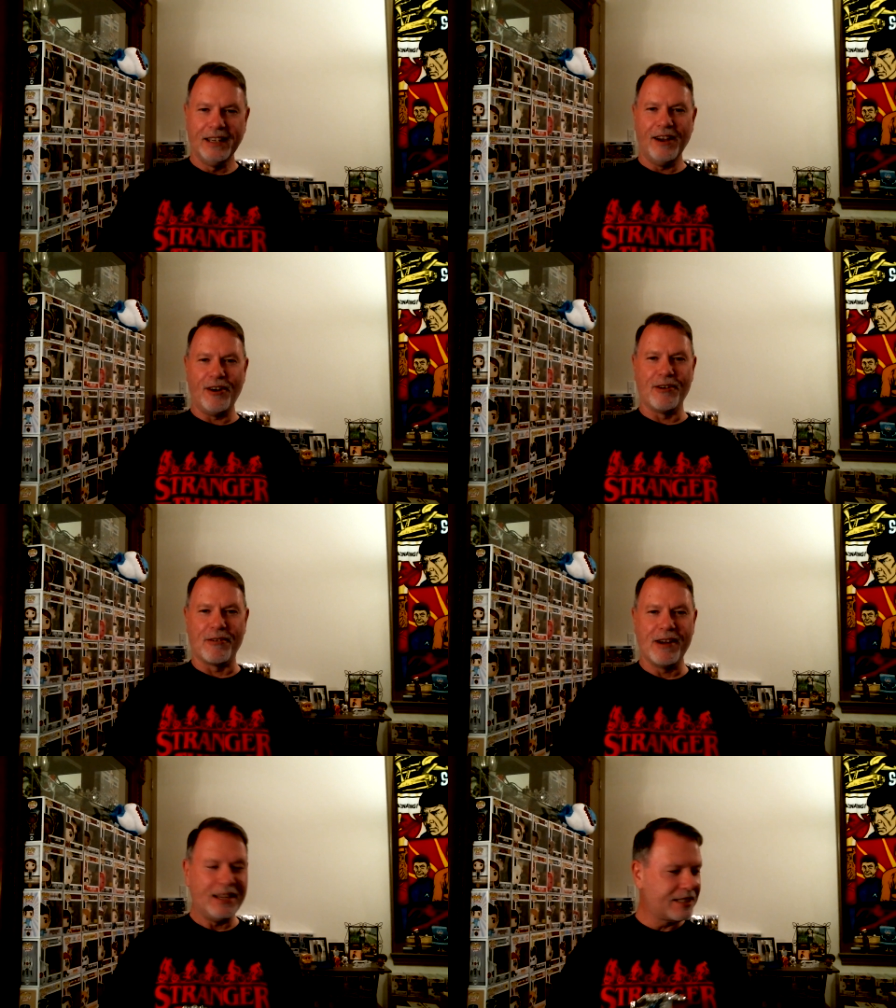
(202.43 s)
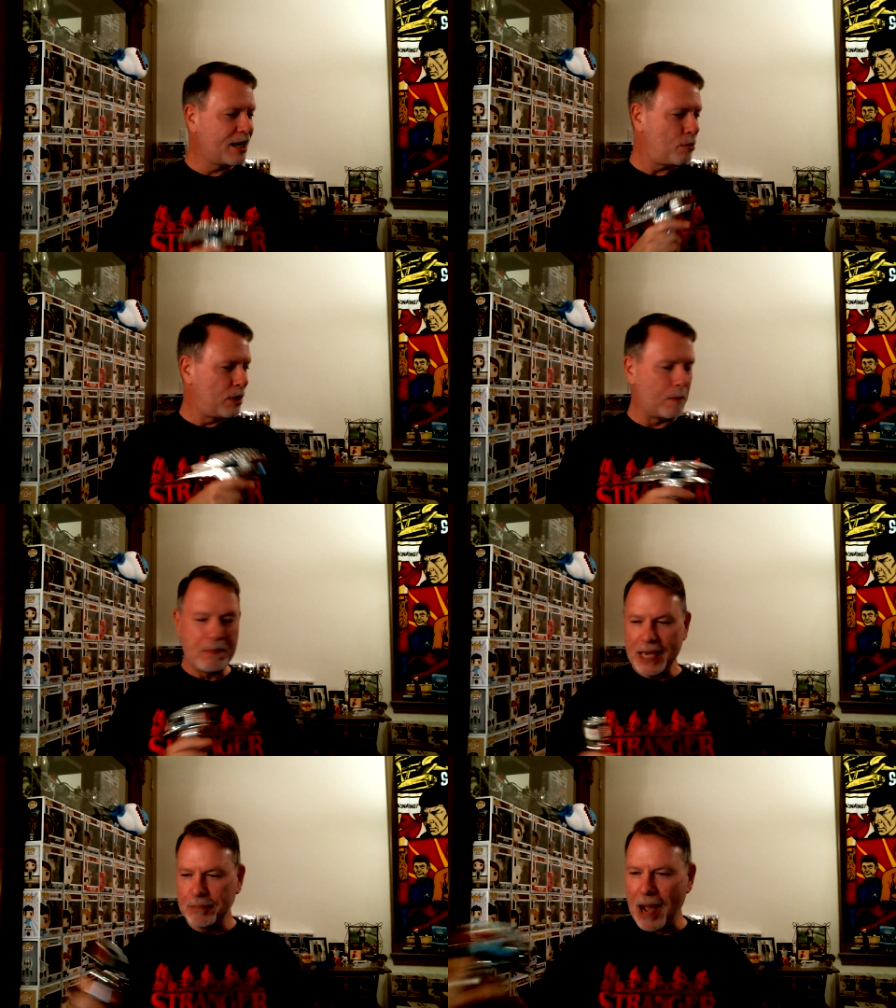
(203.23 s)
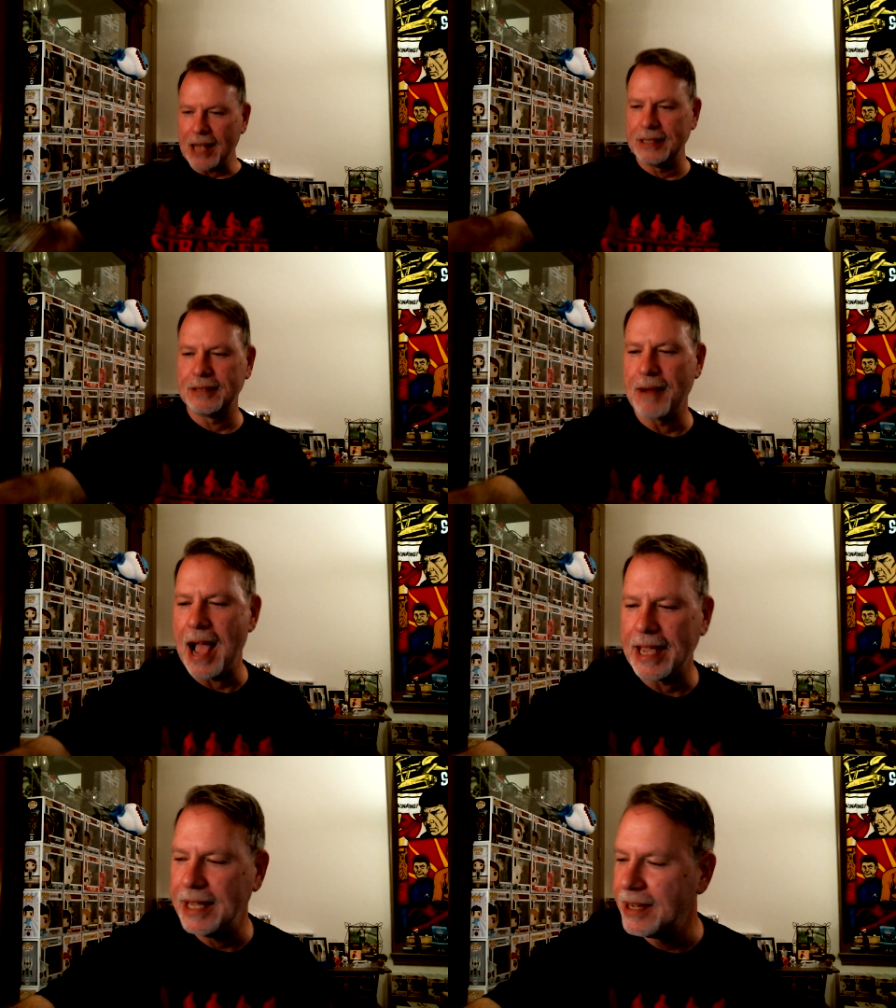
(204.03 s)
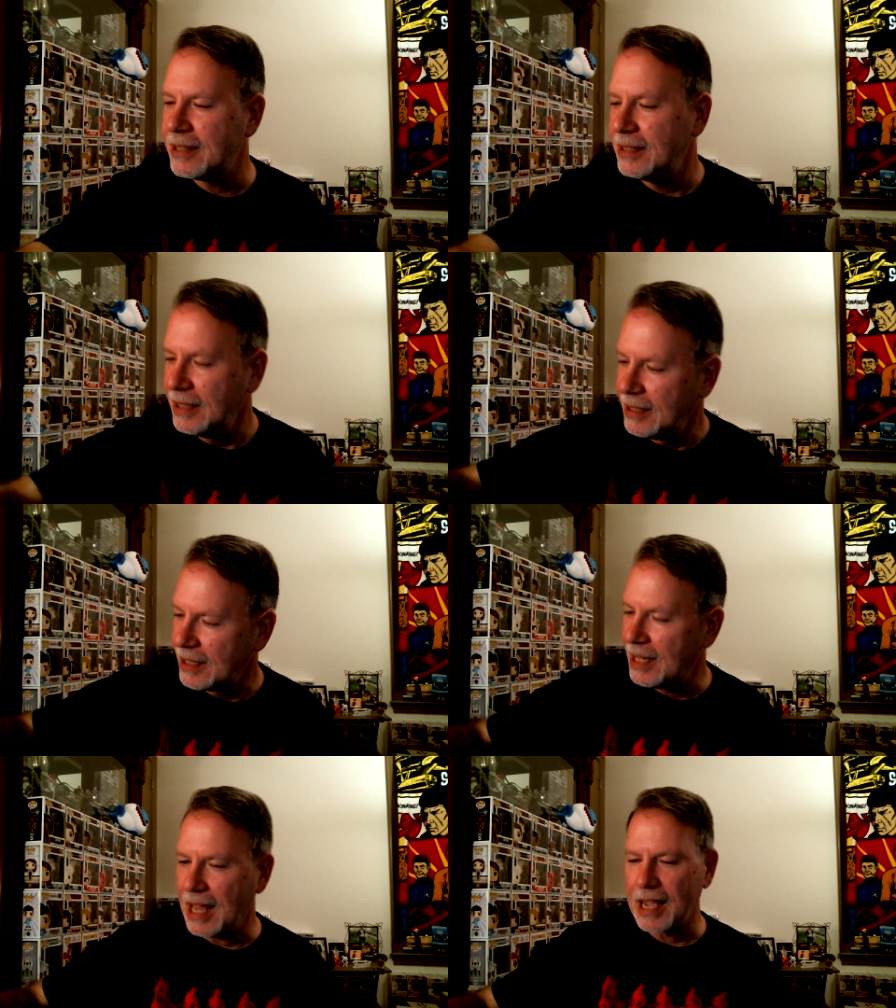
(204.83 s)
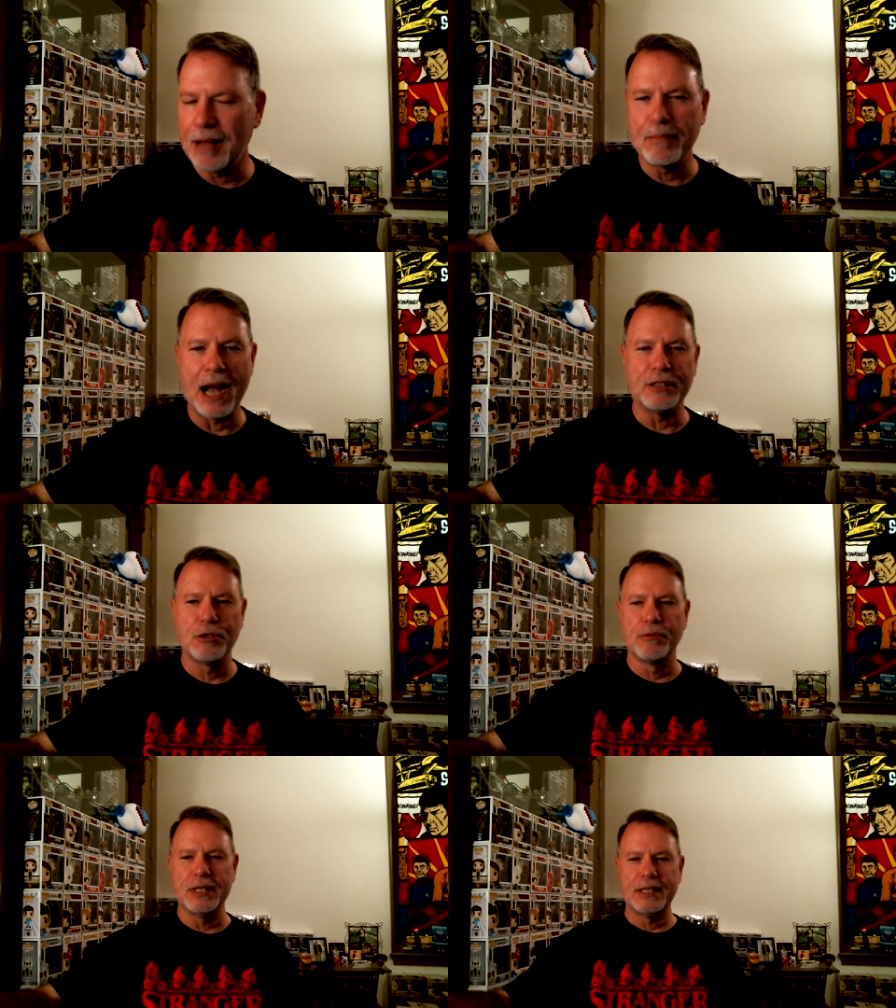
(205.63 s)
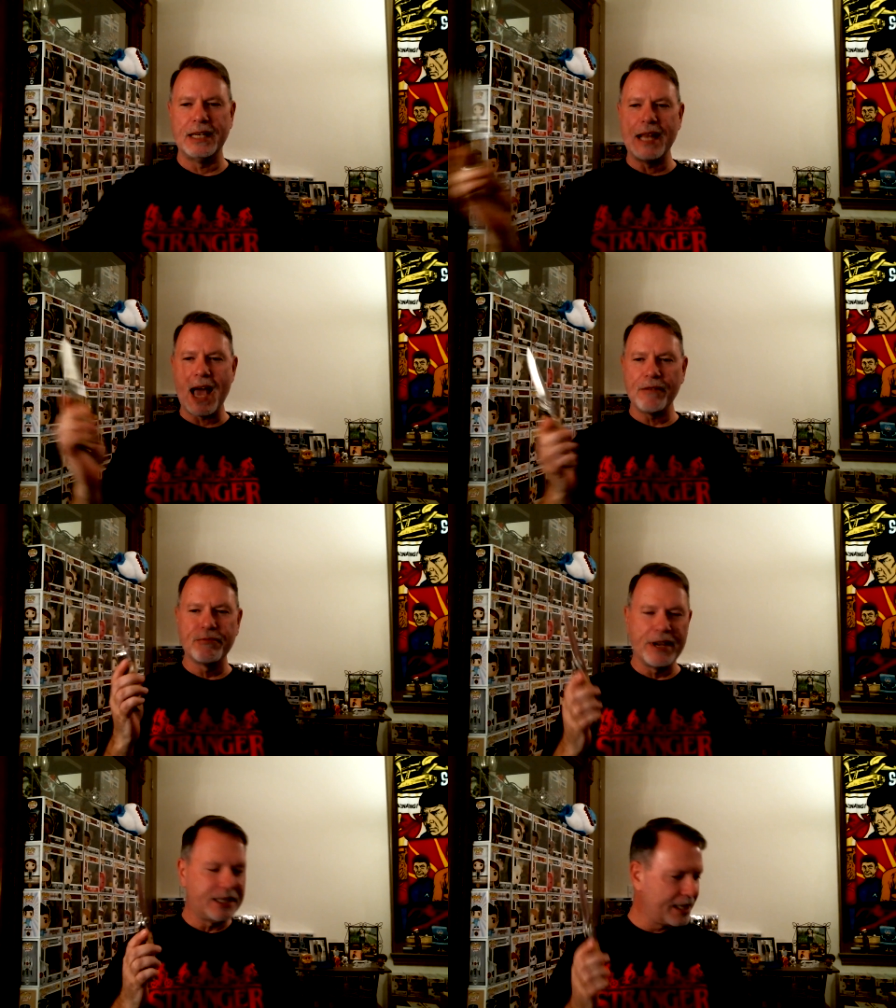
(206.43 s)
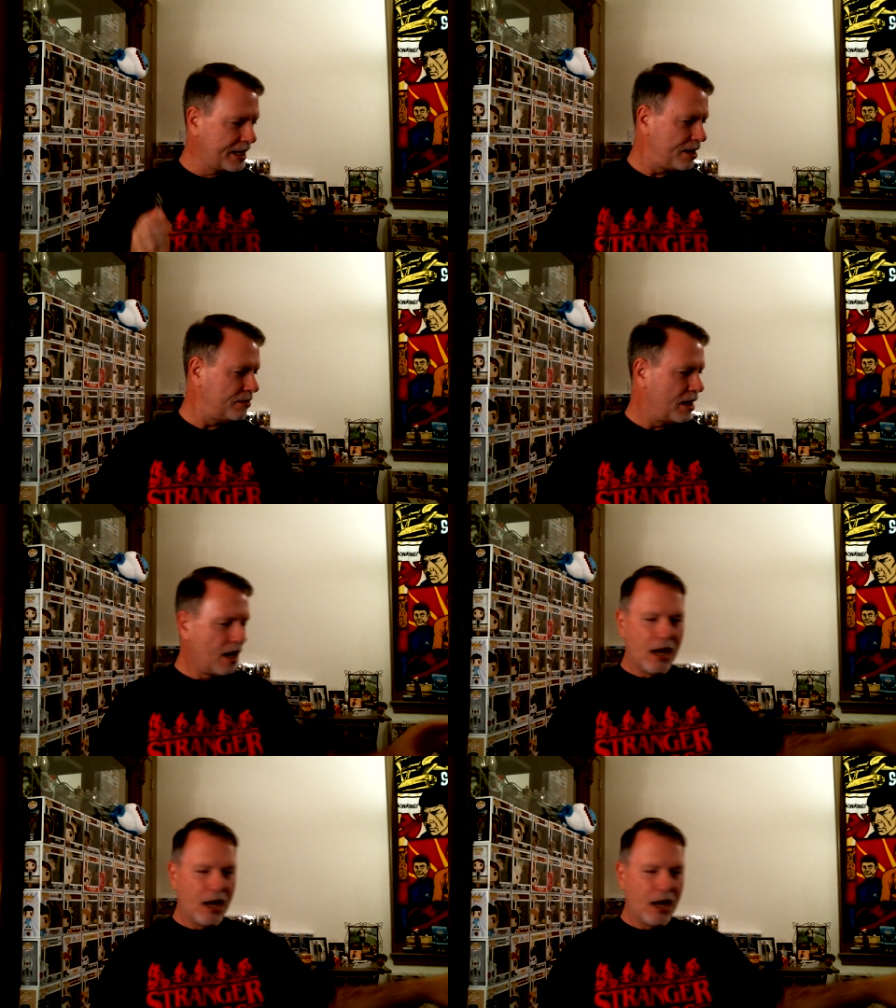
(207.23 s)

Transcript: All right, it's a couple of big boxes right here. And I got my trusted knife ready to go.